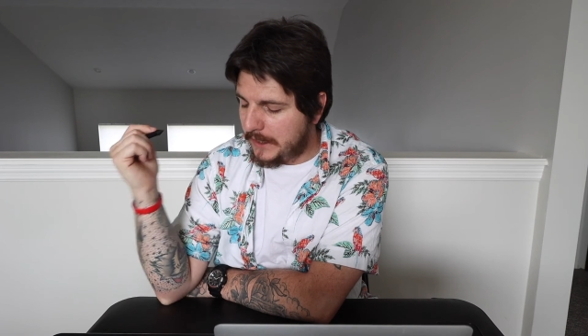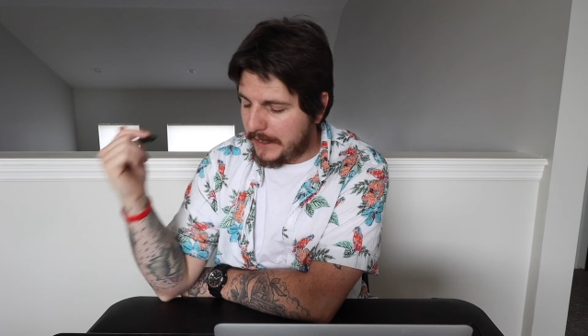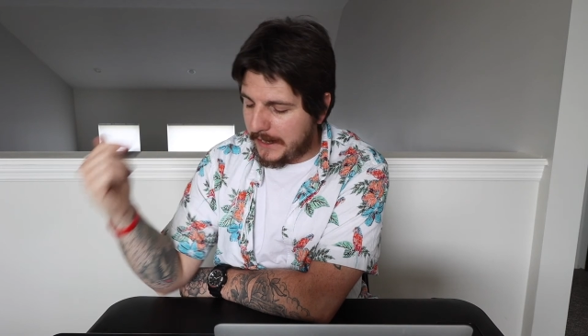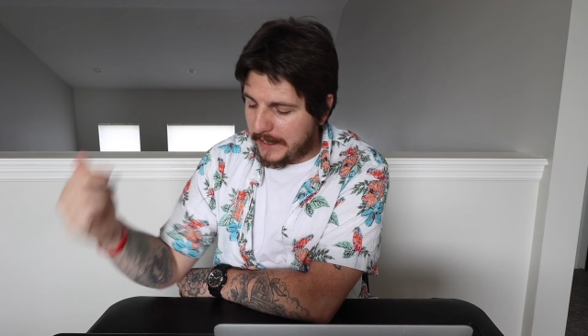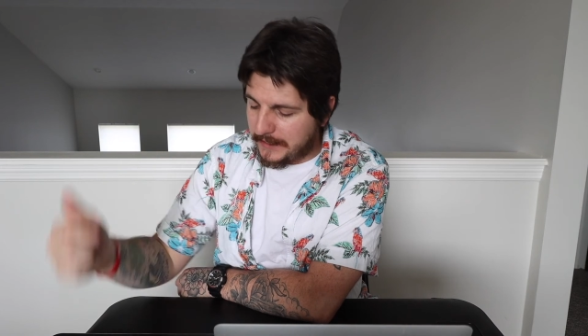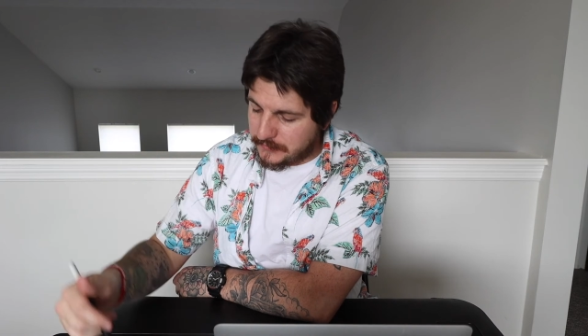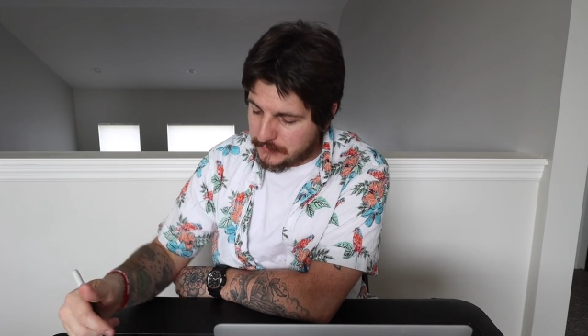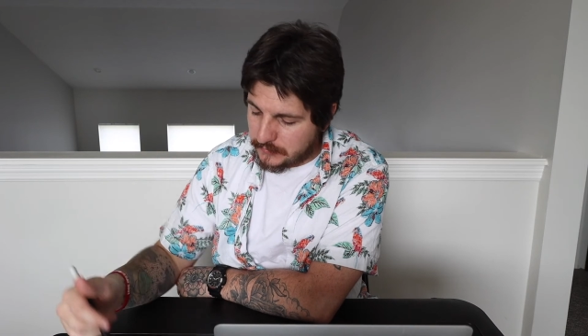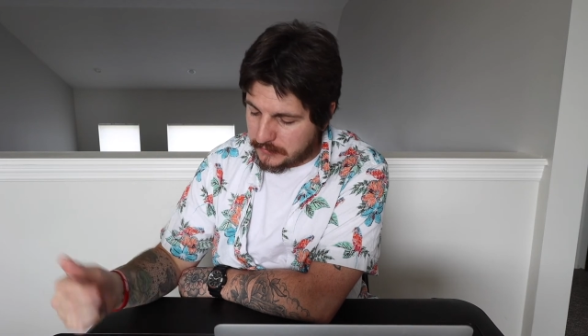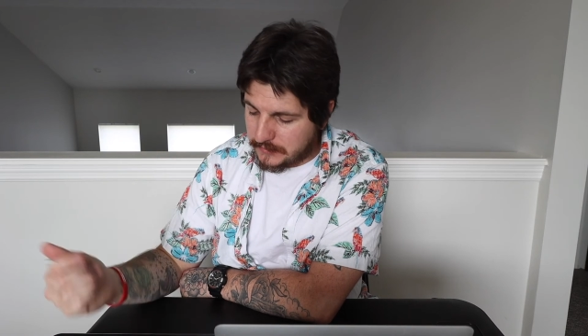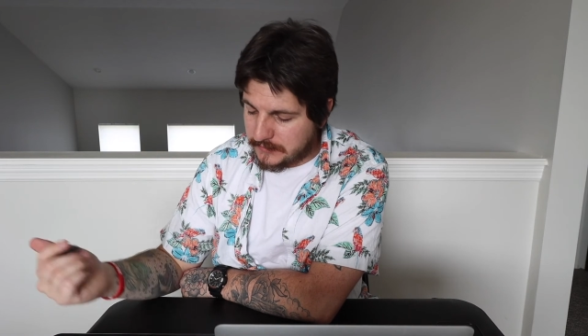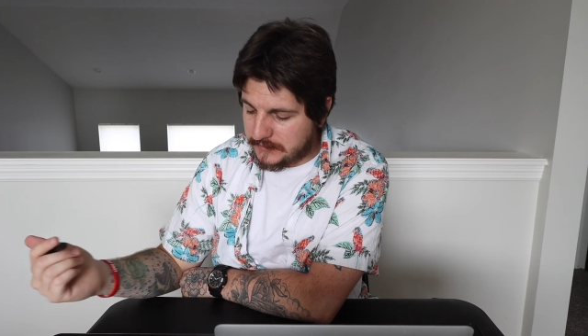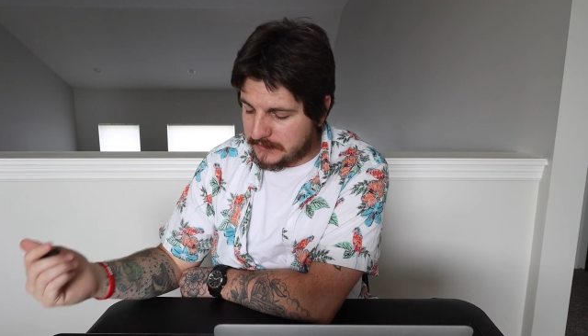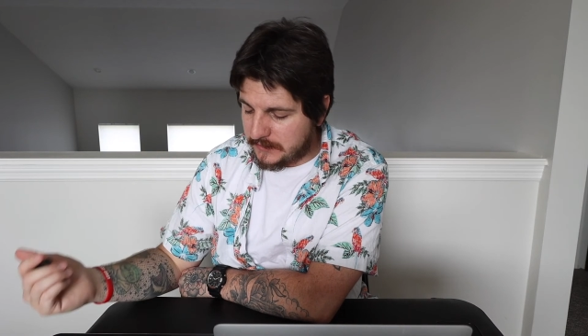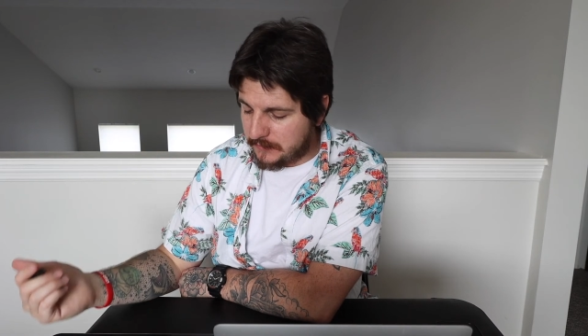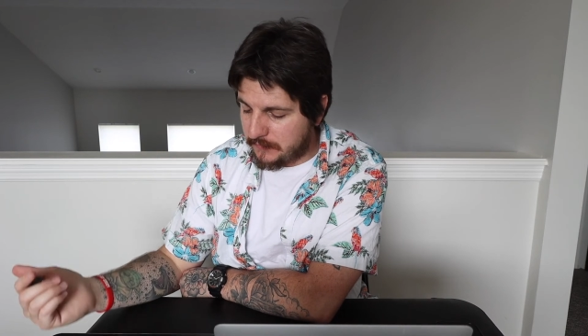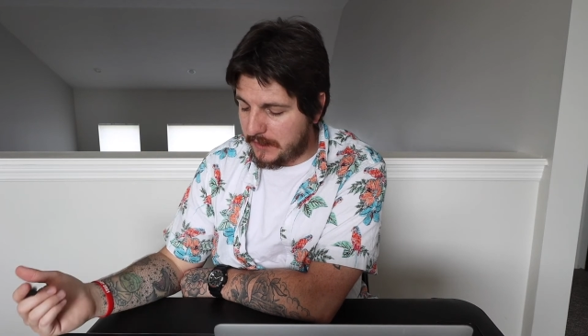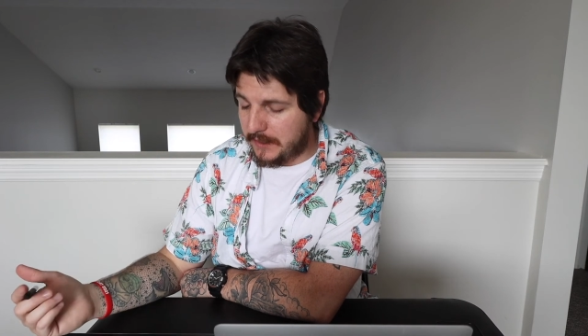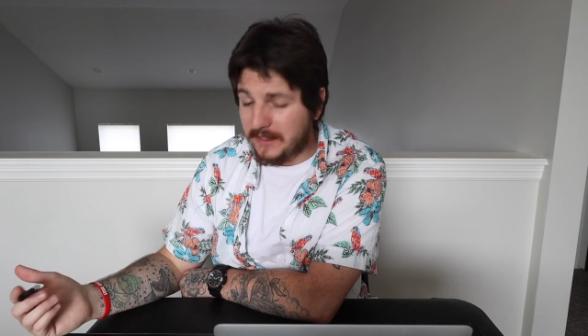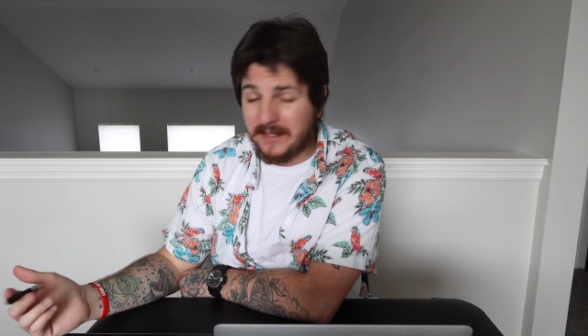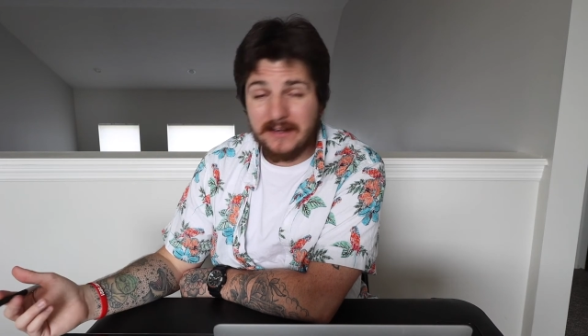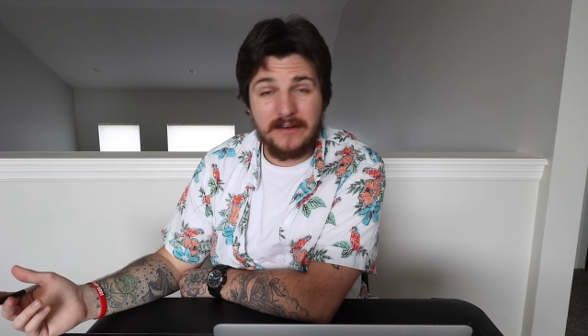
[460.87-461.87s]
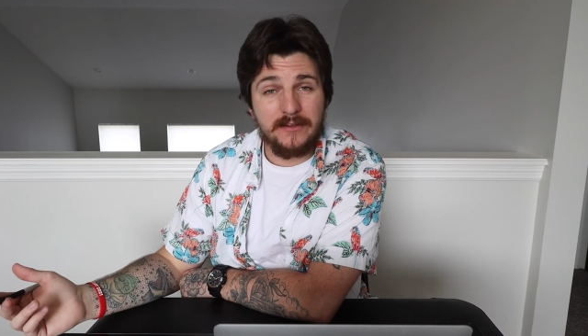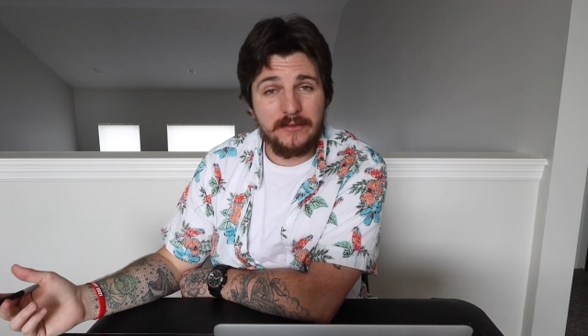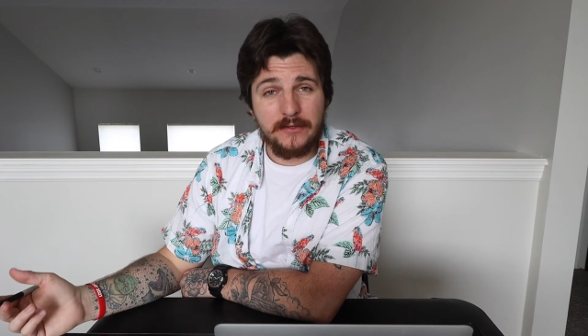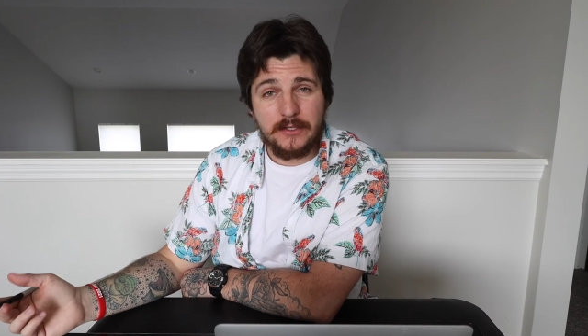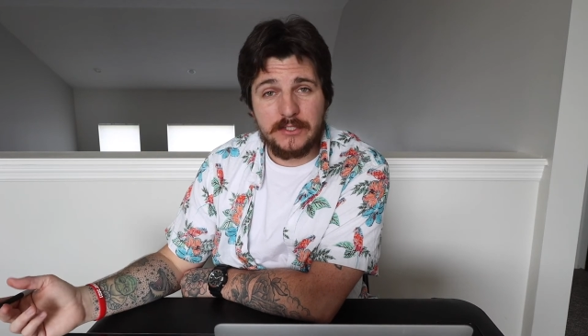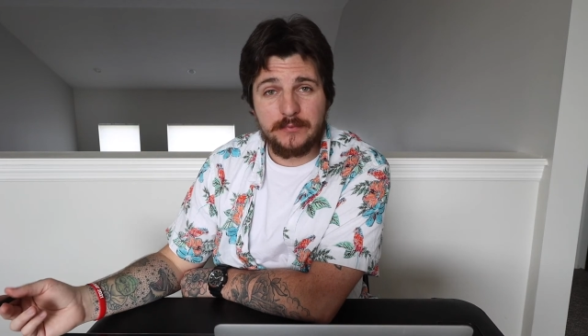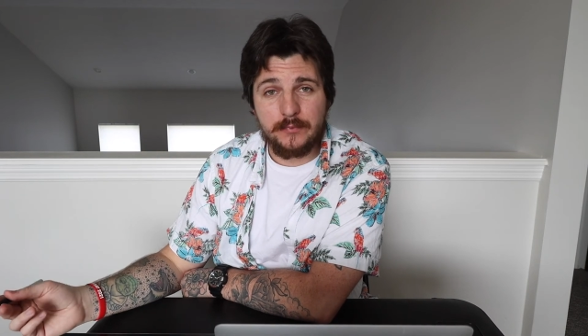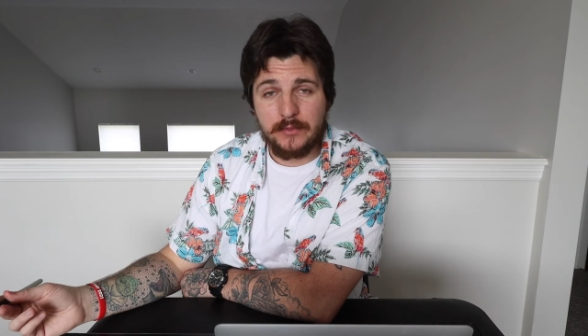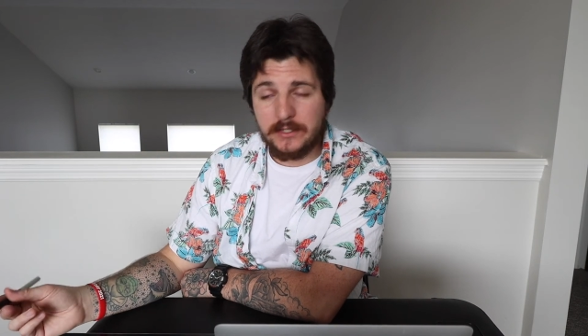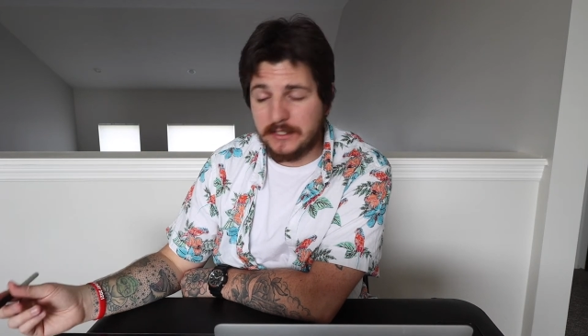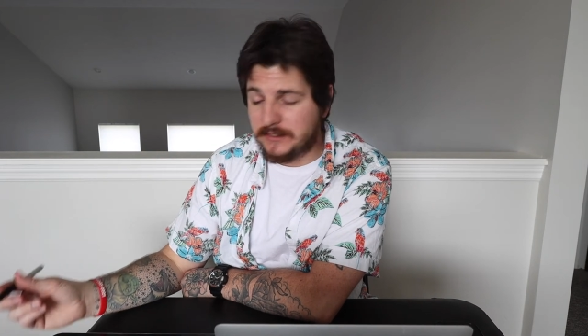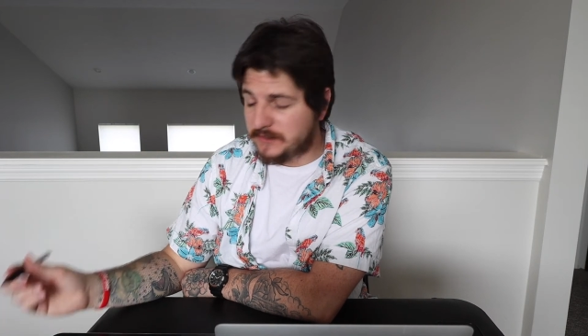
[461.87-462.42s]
As you can see right here, it looks pretty